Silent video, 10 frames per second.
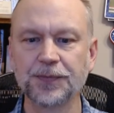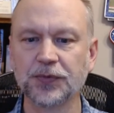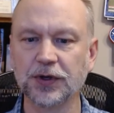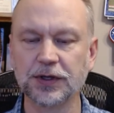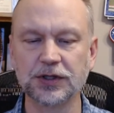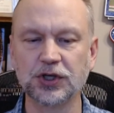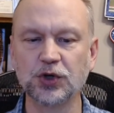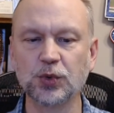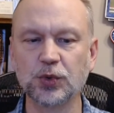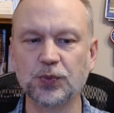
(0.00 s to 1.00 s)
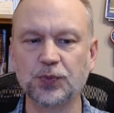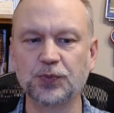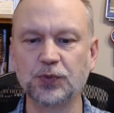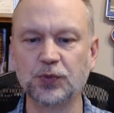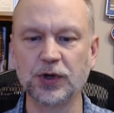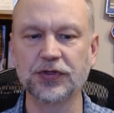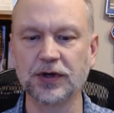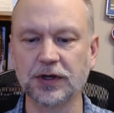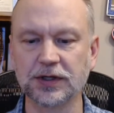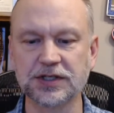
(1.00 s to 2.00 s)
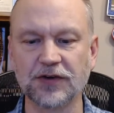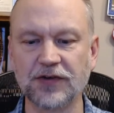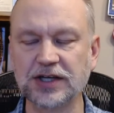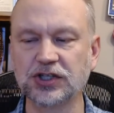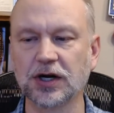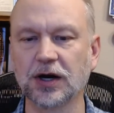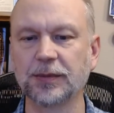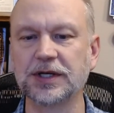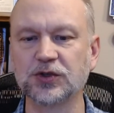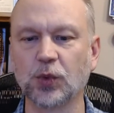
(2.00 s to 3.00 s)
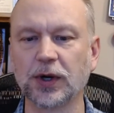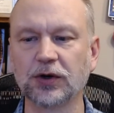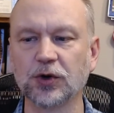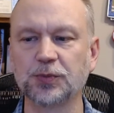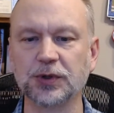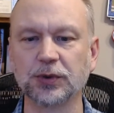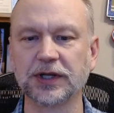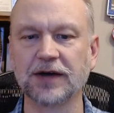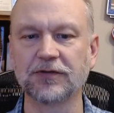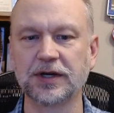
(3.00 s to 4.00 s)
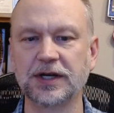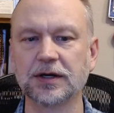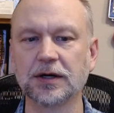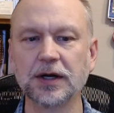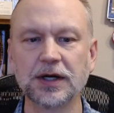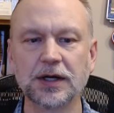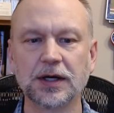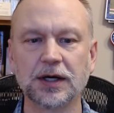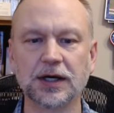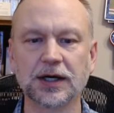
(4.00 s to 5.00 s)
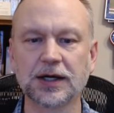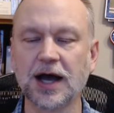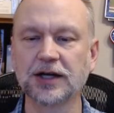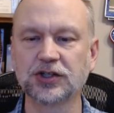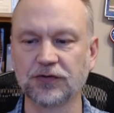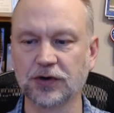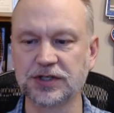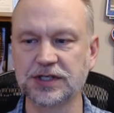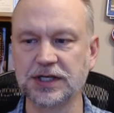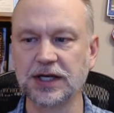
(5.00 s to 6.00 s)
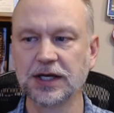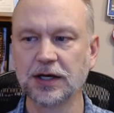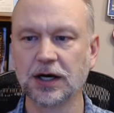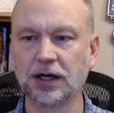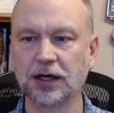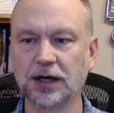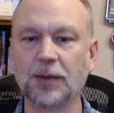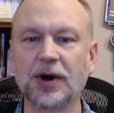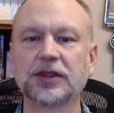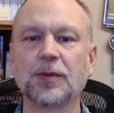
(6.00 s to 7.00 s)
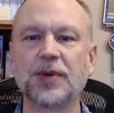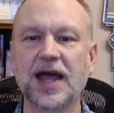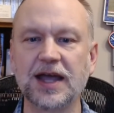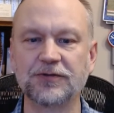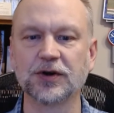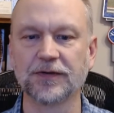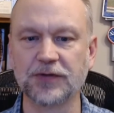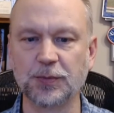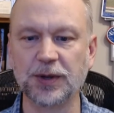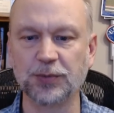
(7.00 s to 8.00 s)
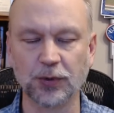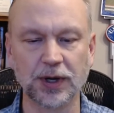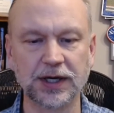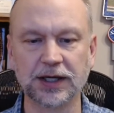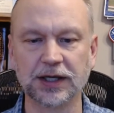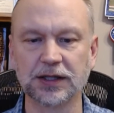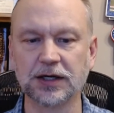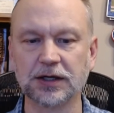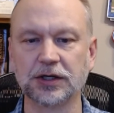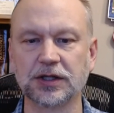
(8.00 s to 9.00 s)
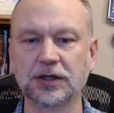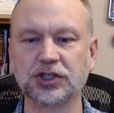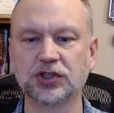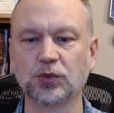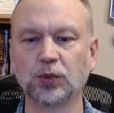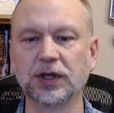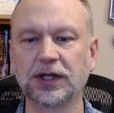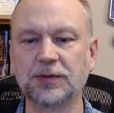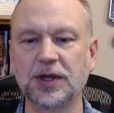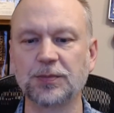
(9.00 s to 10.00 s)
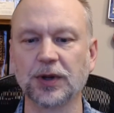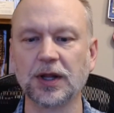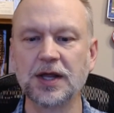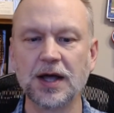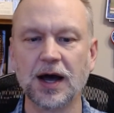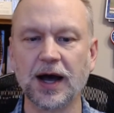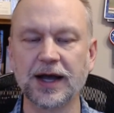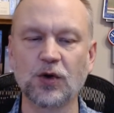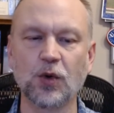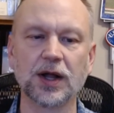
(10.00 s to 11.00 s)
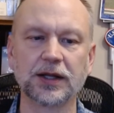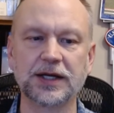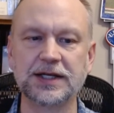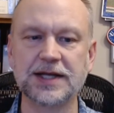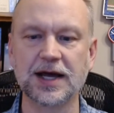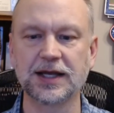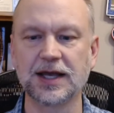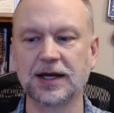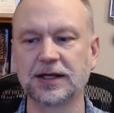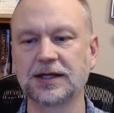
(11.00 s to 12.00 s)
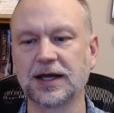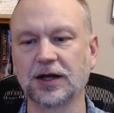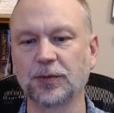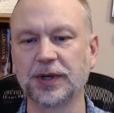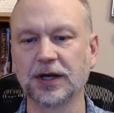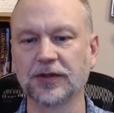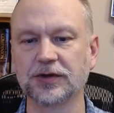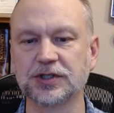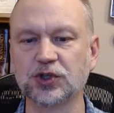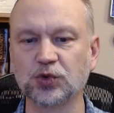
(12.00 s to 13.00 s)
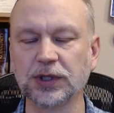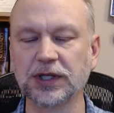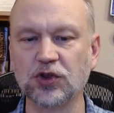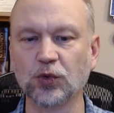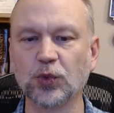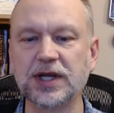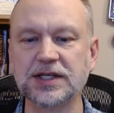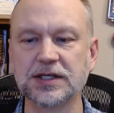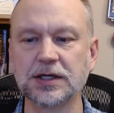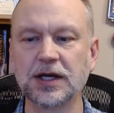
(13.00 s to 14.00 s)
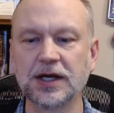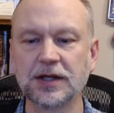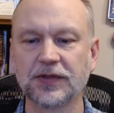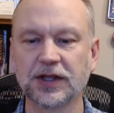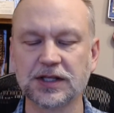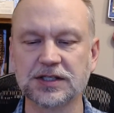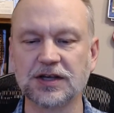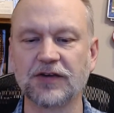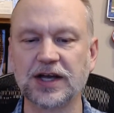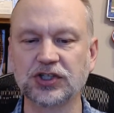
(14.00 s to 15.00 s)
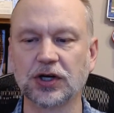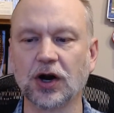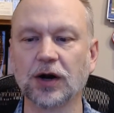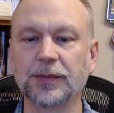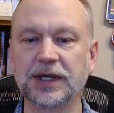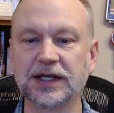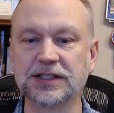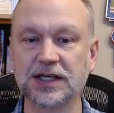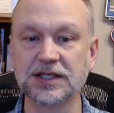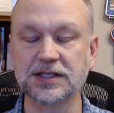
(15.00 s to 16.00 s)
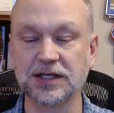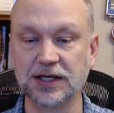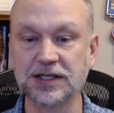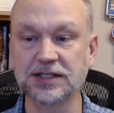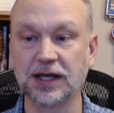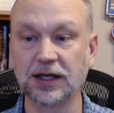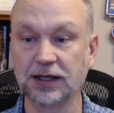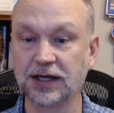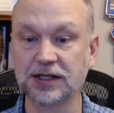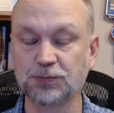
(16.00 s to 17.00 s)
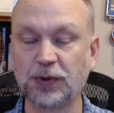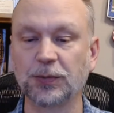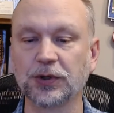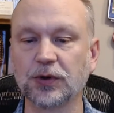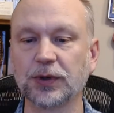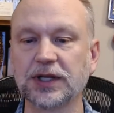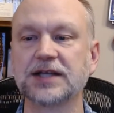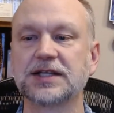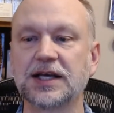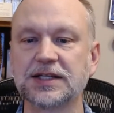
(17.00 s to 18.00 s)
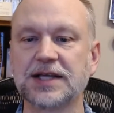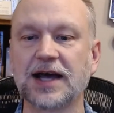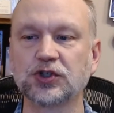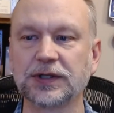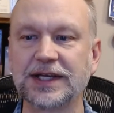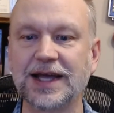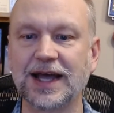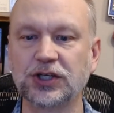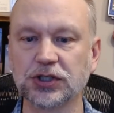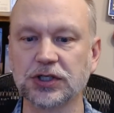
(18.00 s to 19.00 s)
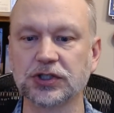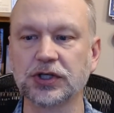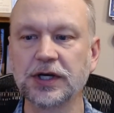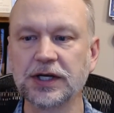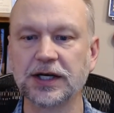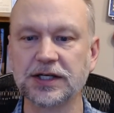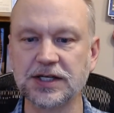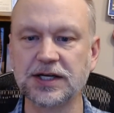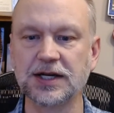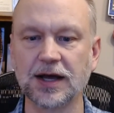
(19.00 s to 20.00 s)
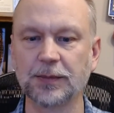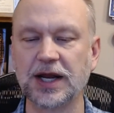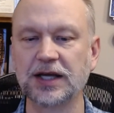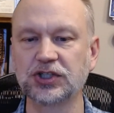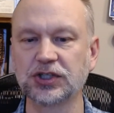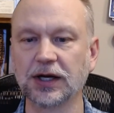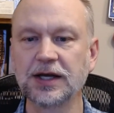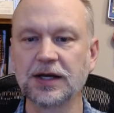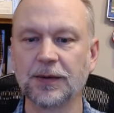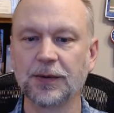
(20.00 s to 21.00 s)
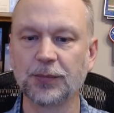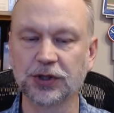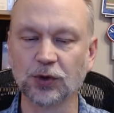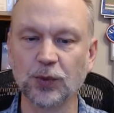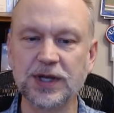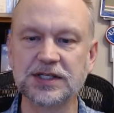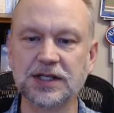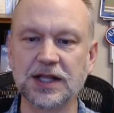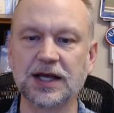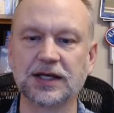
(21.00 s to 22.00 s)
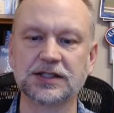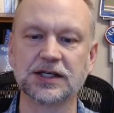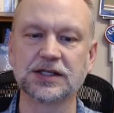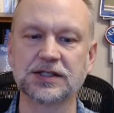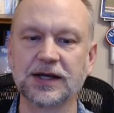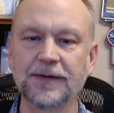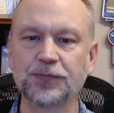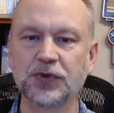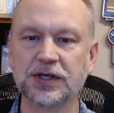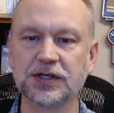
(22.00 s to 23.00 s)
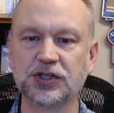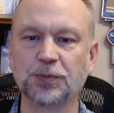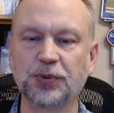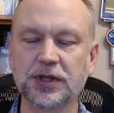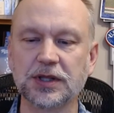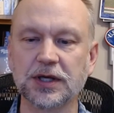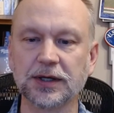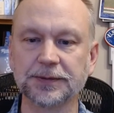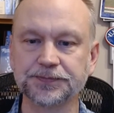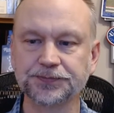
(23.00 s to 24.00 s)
you with the Salvation Army is one group you will never hear controversy about the behavior of the people running it. They're just really people, high quality, dedicated to helping others. It's really the reason that the Salvation Army exists. It is people don't realize it is actually a church. It is a denomination. But the reason they exist is to put the